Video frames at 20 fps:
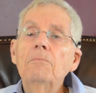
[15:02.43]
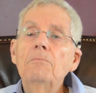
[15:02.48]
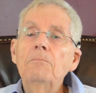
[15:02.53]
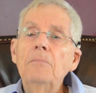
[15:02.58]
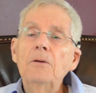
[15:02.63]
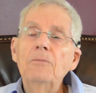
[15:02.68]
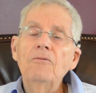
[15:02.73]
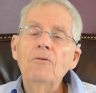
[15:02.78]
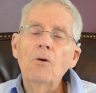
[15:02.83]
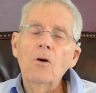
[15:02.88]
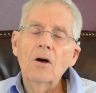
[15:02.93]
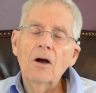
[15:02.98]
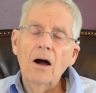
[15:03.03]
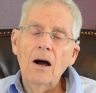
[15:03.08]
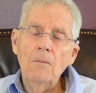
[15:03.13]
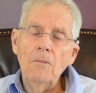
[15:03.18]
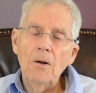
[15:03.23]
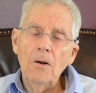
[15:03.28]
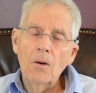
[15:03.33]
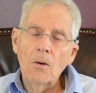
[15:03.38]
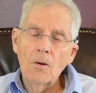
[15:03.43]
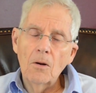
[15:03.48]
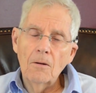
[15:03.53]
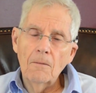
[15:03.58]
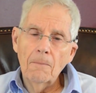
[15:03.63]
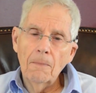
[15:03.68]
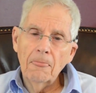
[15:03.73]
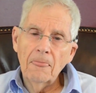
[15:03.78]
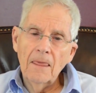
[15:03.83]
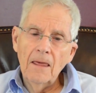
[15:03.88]
before Common Era.
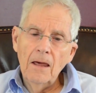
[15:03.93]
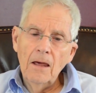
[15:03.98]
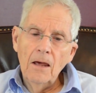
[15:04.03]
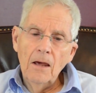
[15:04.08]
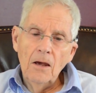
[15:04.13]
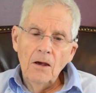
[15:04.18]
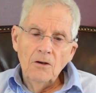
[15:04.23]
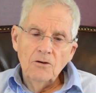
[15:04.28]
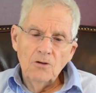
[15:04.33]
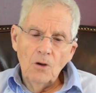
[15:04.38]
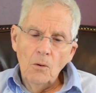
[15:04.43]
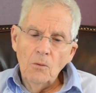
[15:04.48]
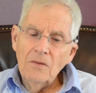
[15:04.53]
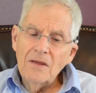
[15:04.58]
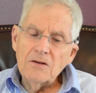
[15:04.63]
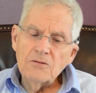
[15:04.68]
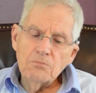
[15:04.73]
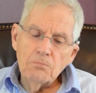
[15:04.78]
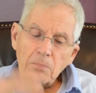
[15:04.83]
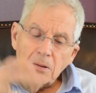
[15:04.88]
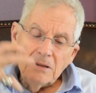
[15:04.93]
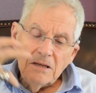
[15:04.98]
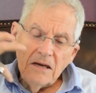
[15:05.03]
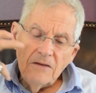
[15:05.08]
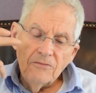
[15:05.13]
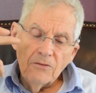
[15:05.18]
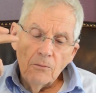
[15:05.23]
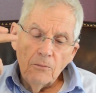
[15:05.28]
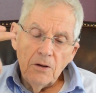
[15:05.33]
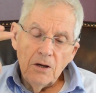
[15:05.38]
So this
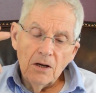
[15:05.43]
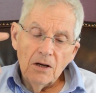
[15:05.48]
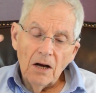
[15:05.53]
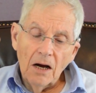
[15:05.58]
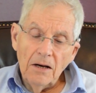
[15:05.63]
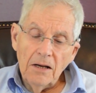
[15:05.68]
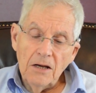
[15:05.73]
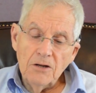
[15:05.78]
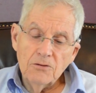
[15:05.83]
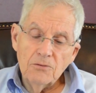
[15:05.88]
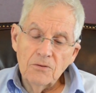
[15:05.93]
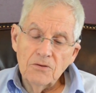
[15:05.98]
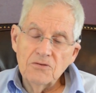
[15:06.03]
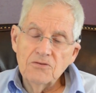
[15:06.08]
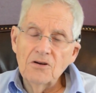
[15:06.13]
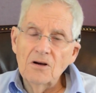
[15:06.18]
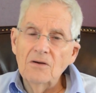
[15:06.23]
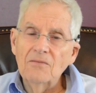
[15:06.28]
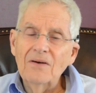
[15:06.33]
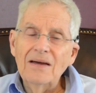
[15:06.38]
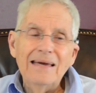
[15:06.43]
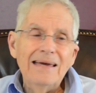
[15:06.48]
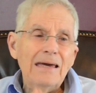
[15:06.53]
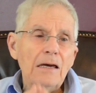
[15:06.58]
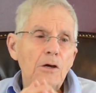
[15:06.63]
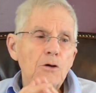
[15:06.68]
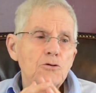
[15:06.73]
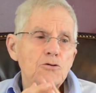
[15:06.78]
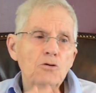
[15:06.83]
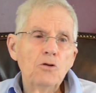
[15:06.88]
belief in reincarnation itself
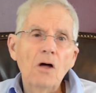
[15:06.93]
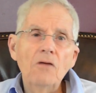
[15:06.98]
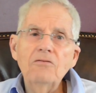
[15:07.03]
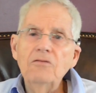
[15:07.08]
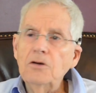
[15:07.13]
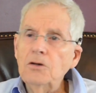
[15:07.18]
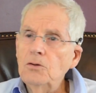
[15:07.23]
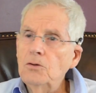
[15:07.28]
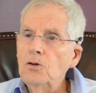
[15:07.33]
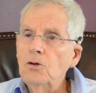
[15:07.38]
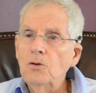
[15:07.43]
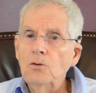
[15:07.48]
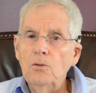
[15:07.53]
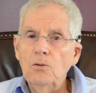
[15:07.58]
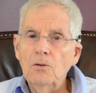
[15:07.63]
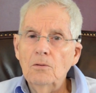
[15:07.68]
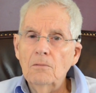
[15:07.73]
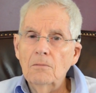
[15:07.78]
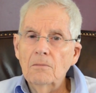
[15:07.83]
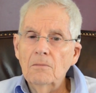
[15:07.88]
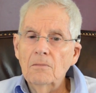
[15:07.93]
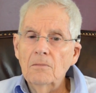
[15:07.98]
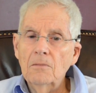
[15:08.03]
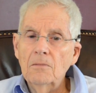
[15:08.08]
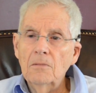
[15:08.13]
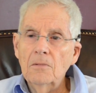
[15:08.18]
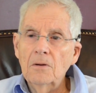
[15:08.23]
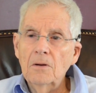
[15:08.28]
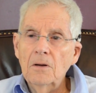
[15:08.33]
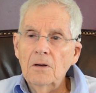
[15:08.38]
is nothing new.
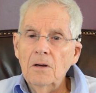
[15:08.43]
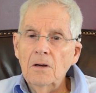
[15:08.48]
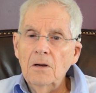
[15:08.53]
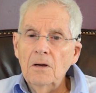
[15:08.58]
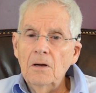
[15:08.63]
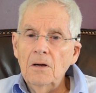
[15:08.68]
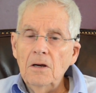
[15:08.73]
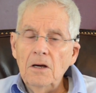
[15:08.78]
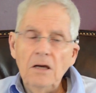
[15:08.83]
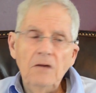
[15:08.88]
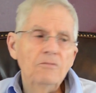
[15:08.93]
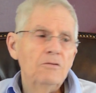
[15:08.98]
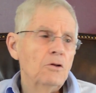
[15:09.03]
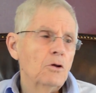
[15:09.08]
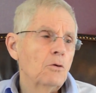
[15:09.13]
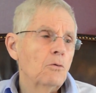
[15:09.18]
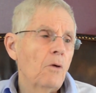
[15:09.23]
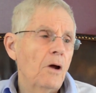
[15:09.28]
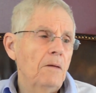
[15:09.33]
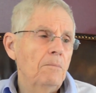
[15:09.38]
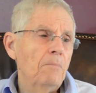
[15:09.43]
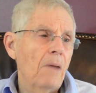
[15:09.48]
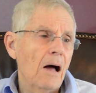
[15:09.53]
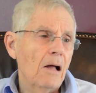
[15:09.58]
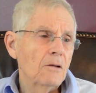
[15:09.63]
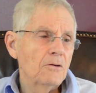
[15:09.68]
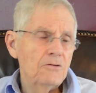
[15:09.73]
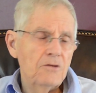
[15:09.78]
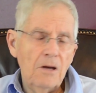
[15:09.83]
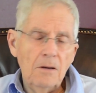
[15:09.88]
Even the great
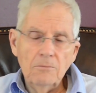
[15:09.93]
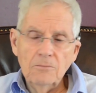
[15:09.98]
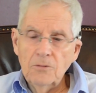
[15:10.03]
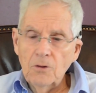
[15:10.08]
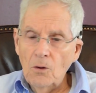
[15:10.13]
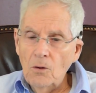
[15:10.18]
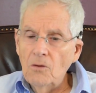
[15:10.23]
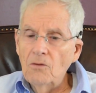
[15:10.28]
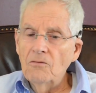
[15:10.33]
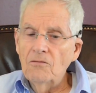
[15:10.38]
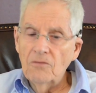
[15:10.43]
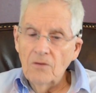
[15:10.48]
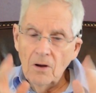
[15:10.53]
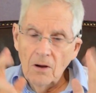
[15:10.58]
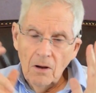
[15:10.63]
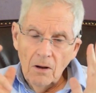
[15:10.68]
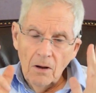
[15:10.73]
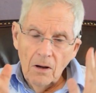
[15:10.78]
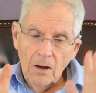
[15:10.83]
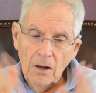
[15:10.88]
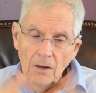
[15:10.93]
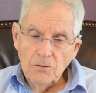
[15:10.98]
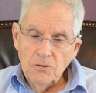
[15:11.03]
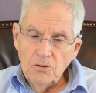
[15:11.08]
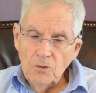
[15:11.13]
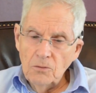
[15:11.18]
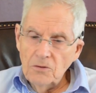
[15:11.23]
Baal Shem Tov a